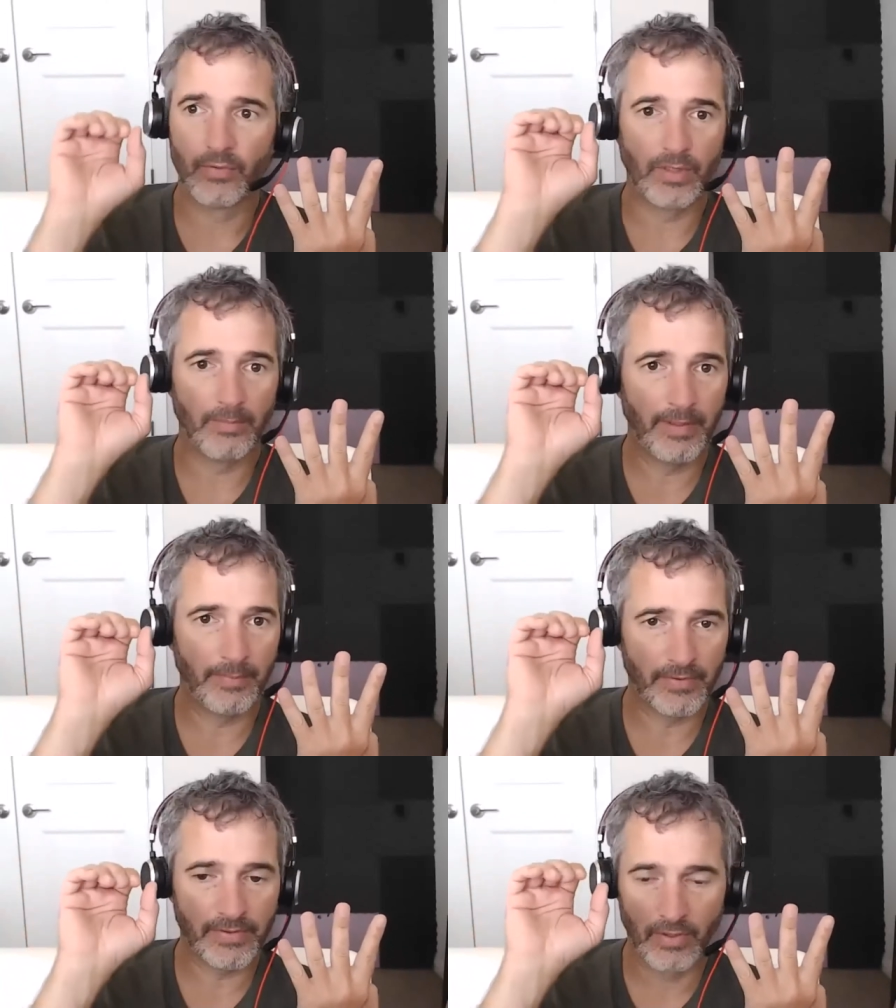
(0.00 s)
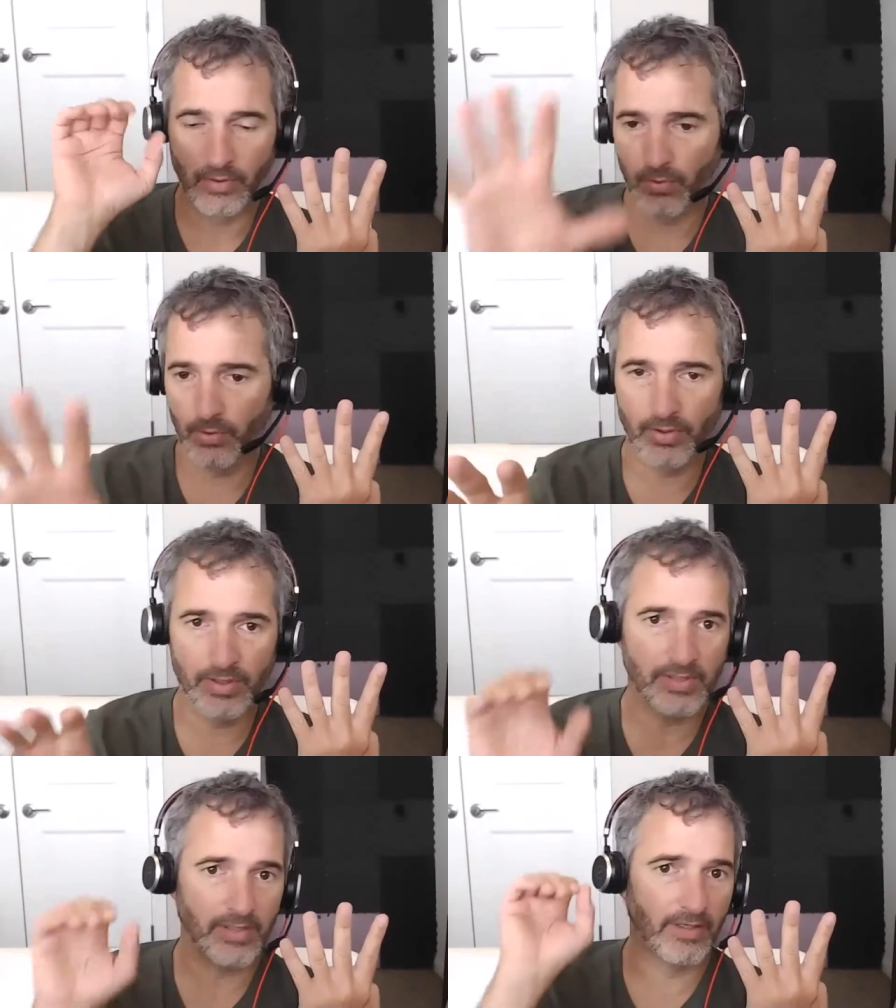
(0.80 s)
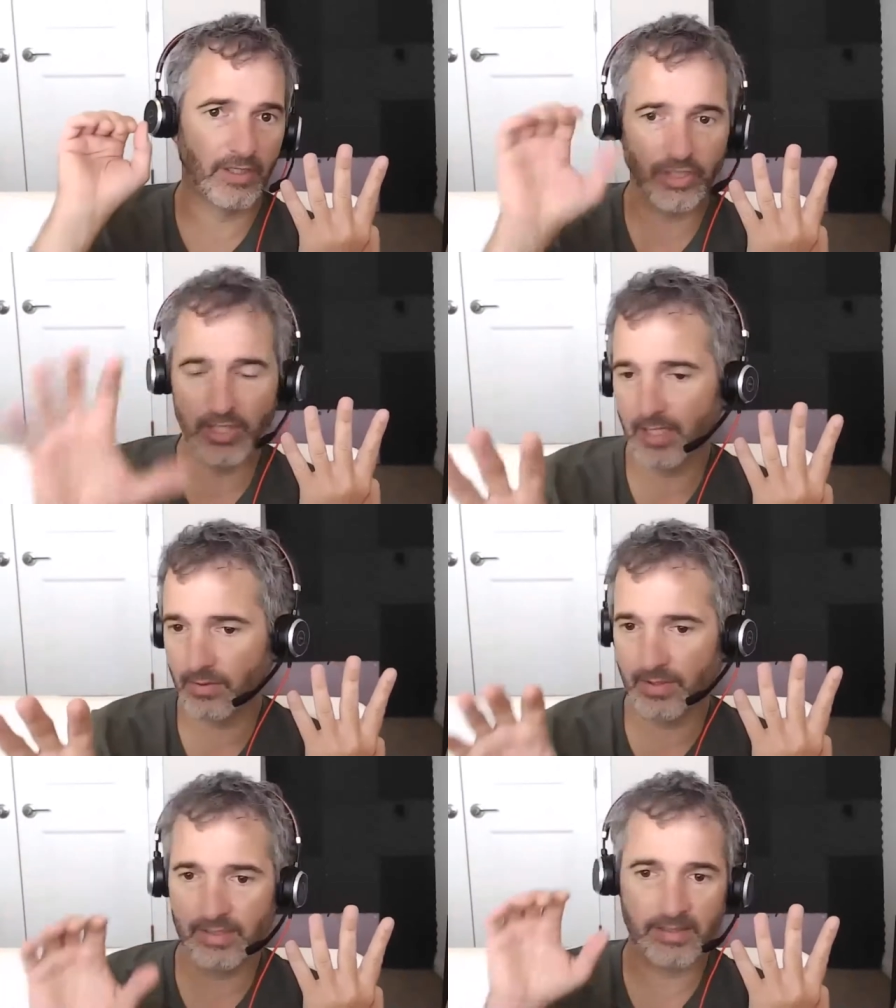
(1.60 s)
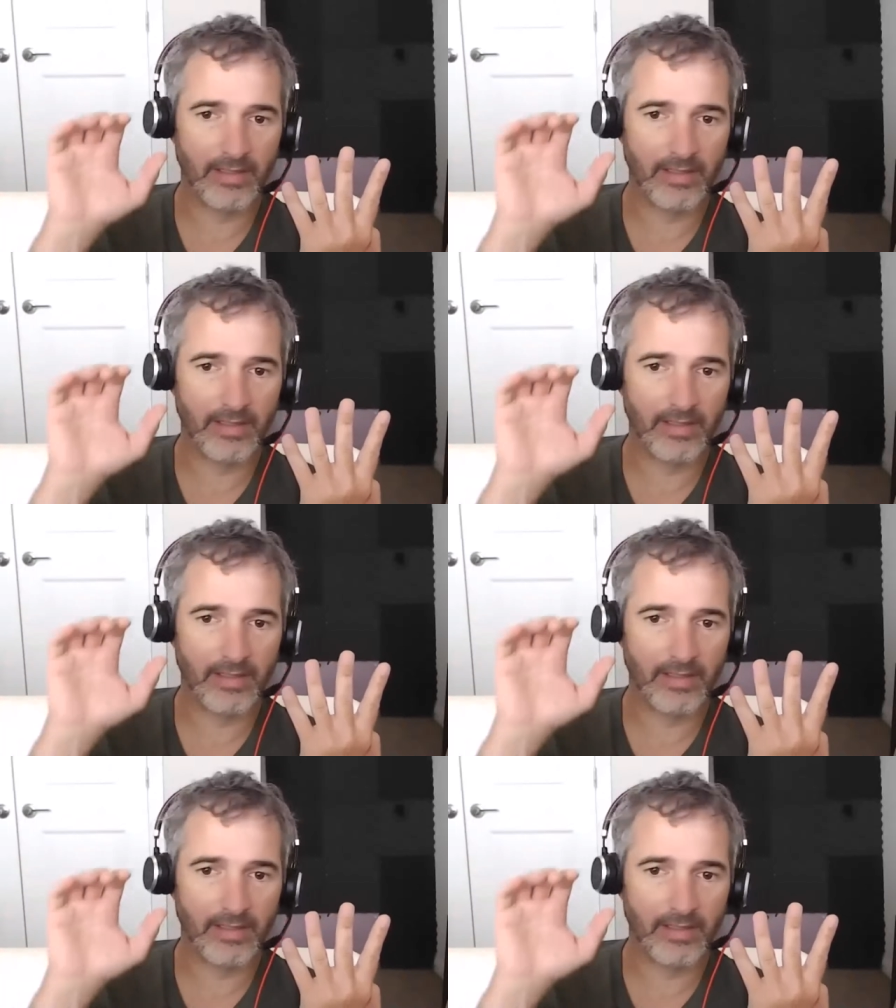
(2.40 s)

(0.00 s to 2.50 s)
read people's auras and their chakras,